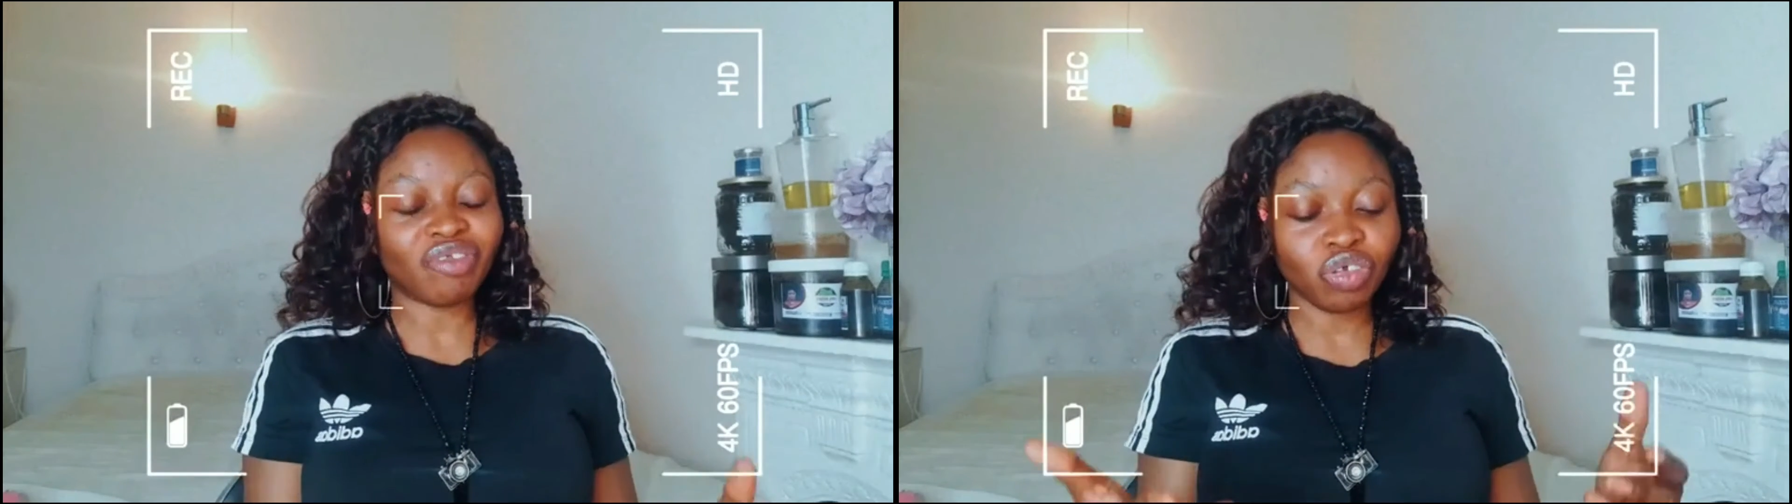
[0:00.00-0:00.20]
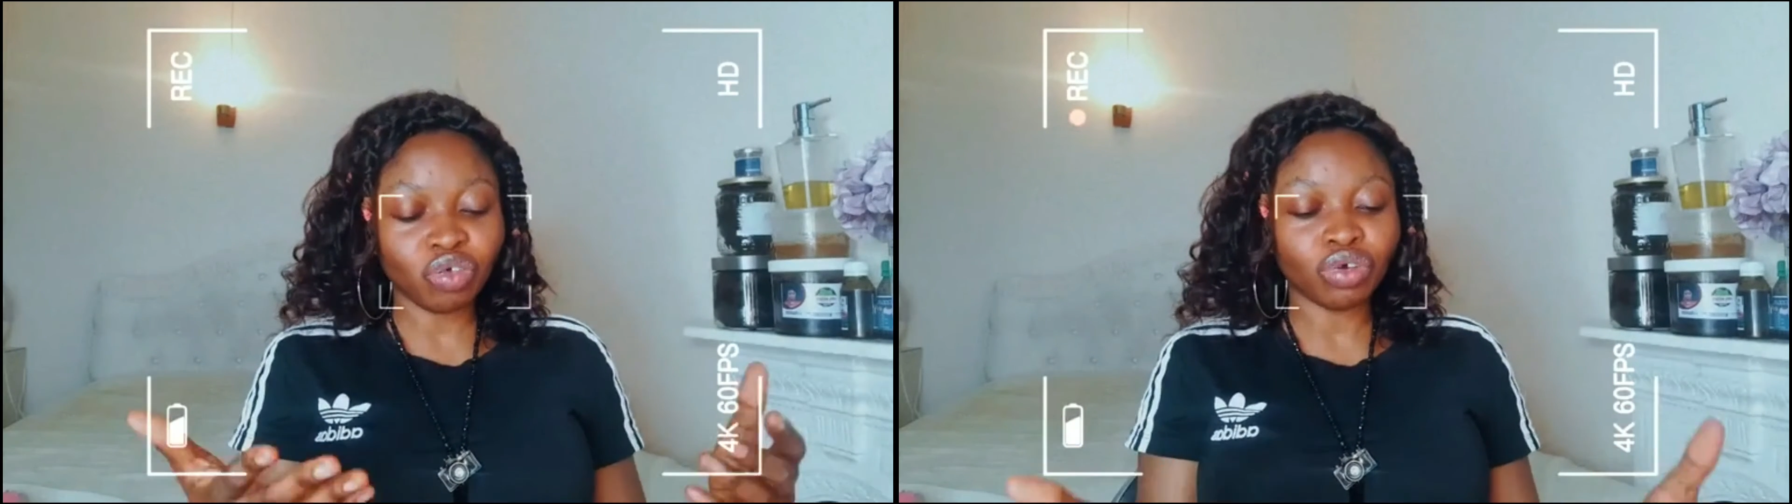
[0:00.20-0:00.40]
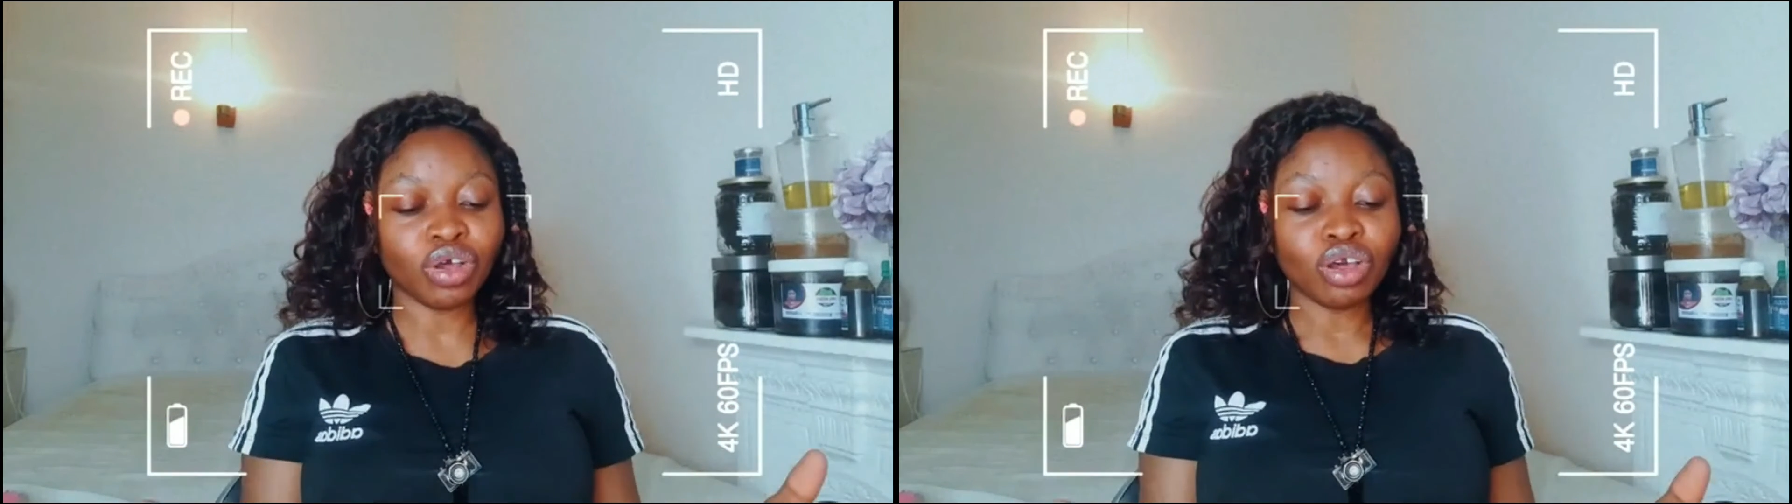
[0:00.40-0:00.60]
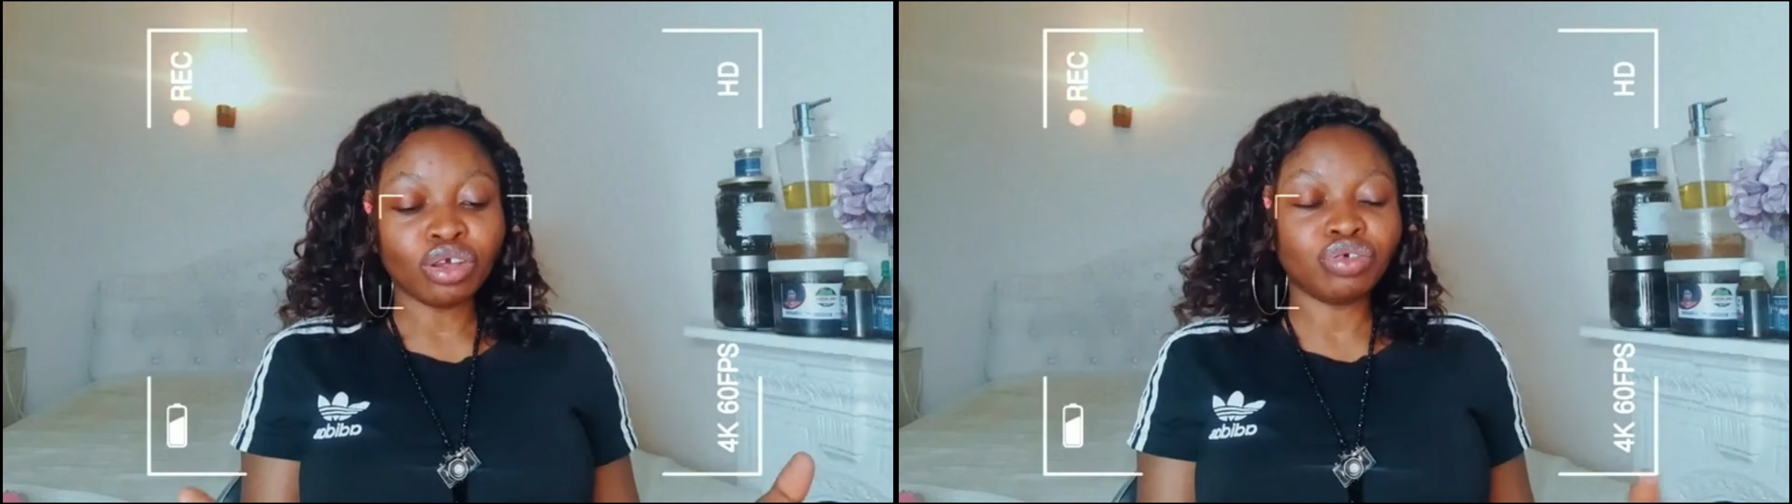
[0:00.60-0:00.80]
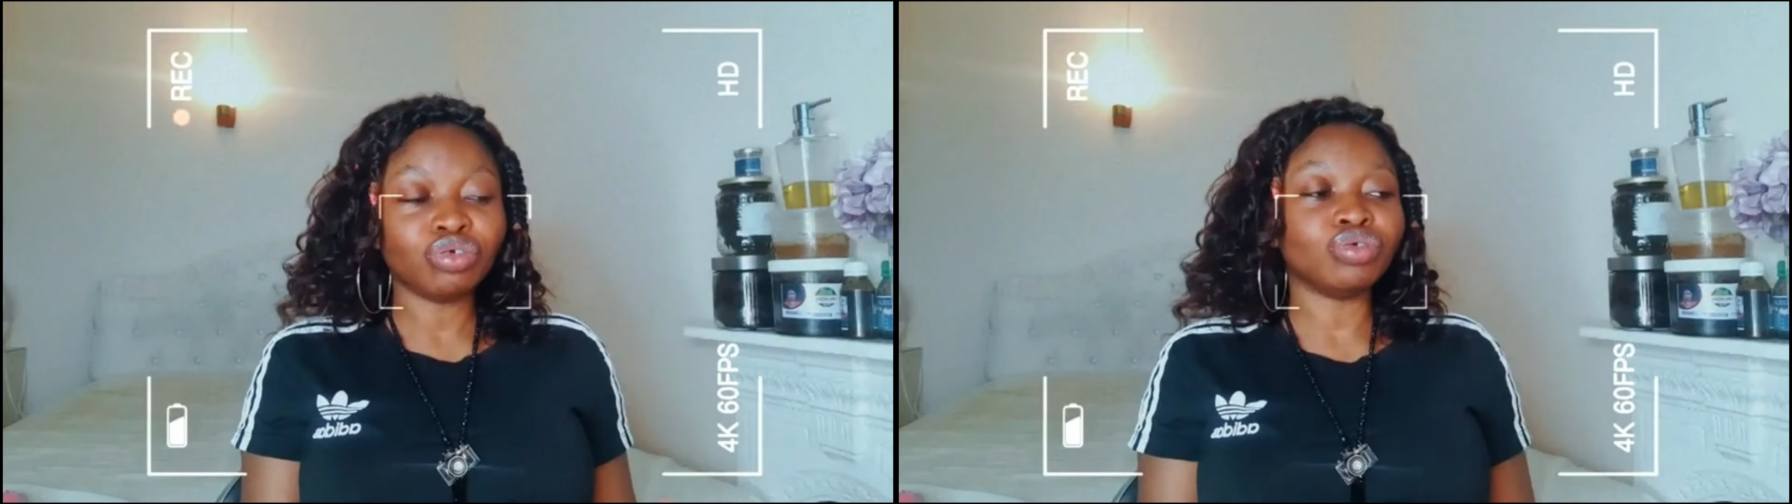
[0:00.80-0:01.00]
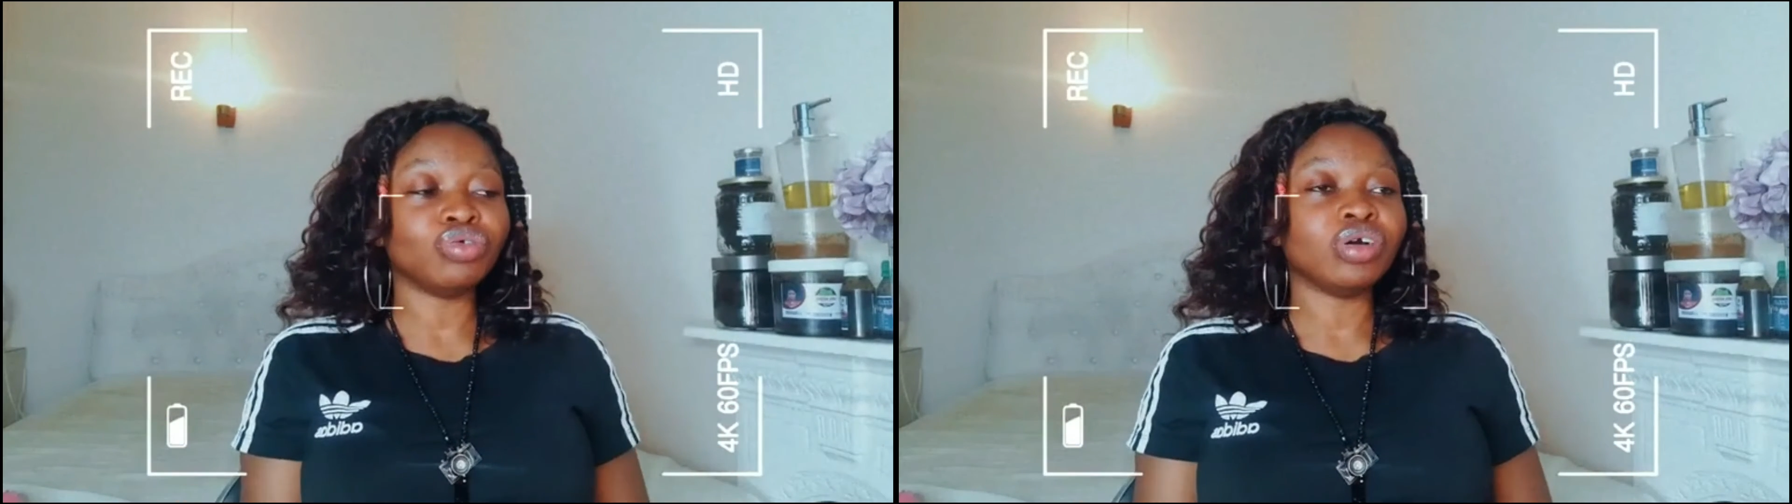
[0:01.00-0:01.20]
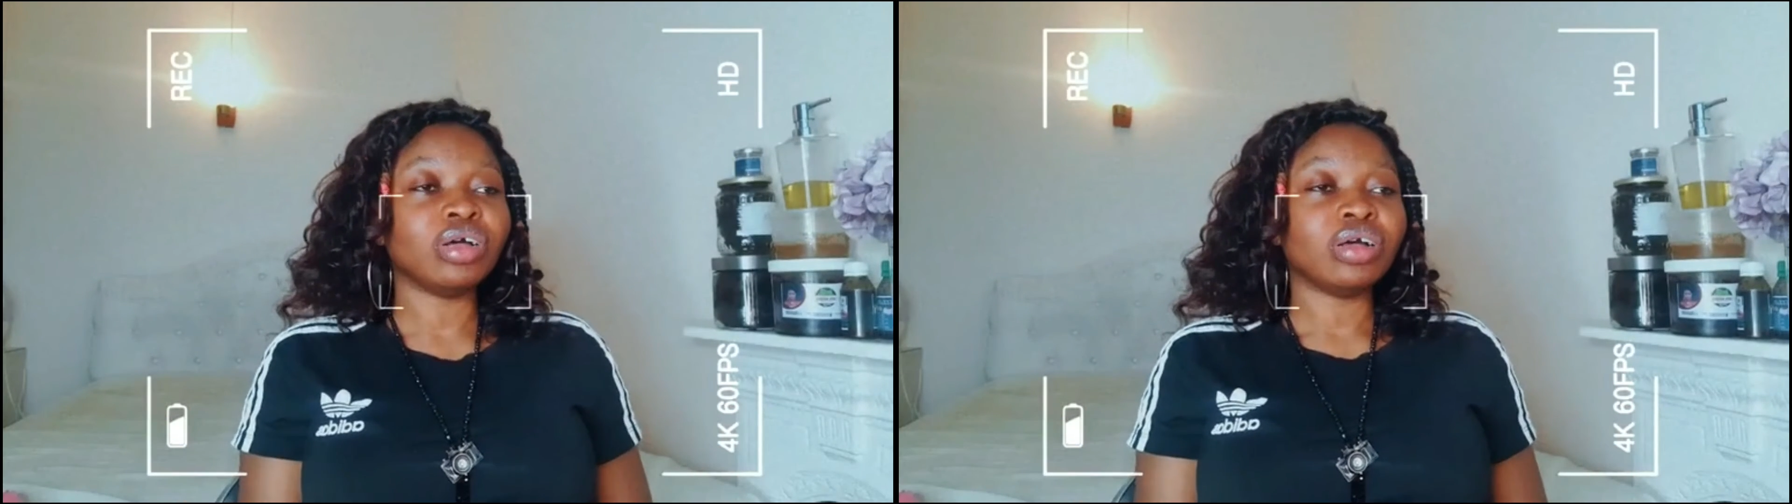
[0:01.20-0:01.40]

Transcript: you you